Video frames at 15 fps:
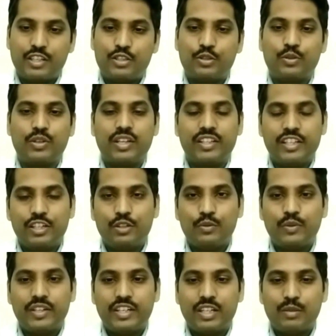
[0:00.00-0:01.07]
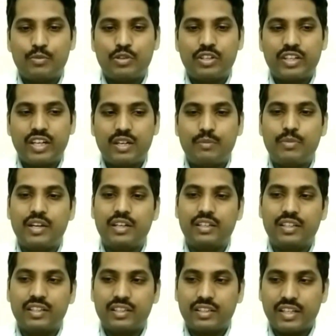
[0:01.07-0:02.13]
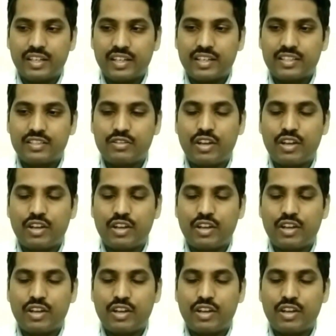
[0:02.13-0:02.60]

so nothing to worry about it but the thing is